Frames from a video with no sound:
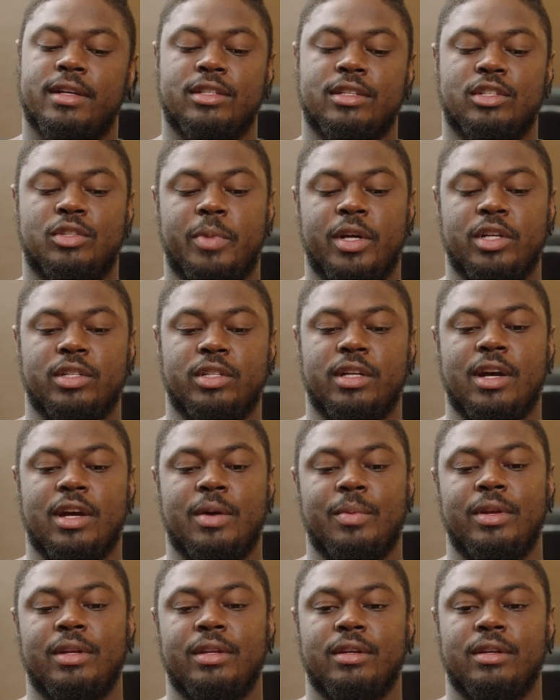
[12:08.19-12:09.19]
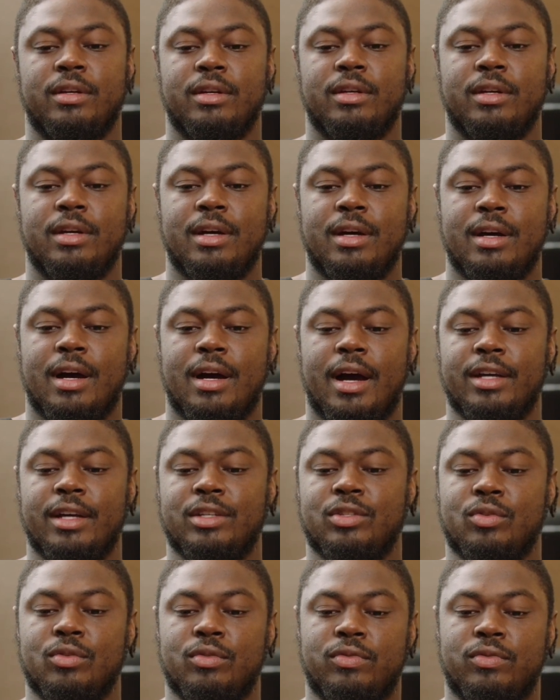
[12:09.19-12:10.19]
Because especially coming into
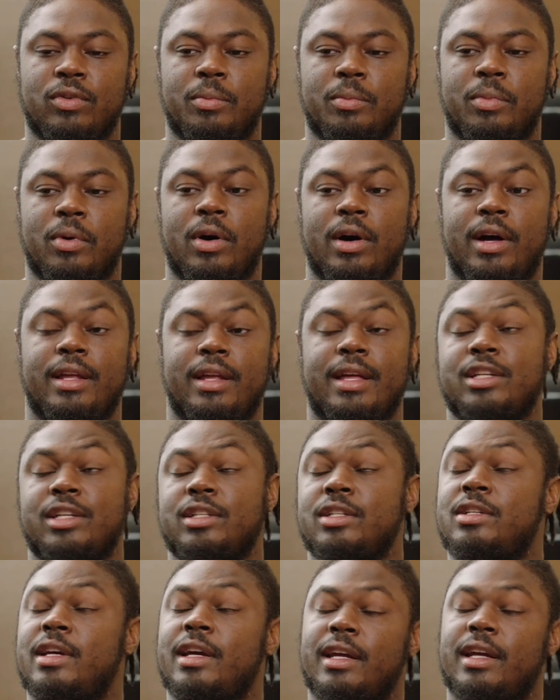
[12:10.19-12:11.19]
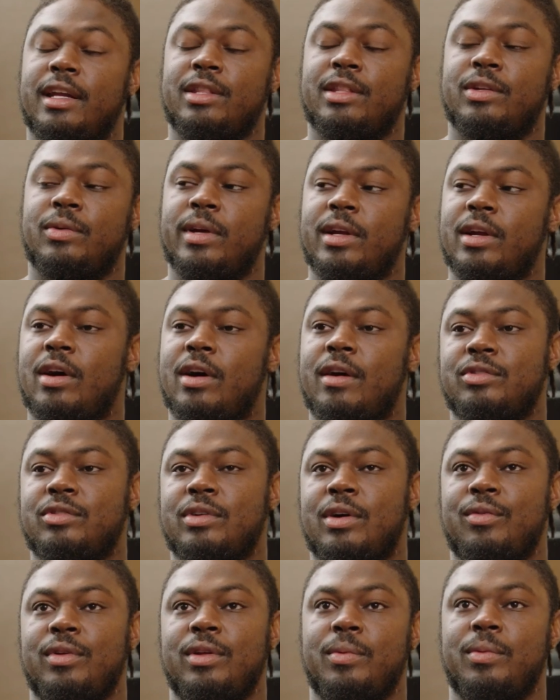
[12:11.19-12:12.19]
high school football, I'd actually taken eighth grade
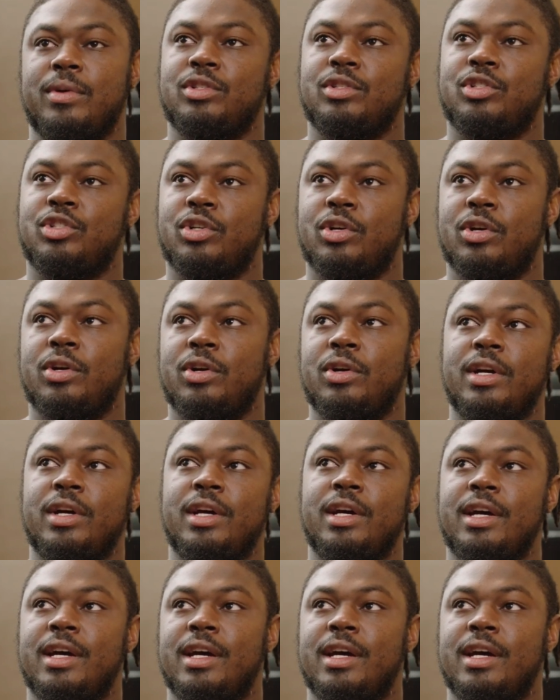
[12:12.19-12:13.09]
off, so I really wasn't sure,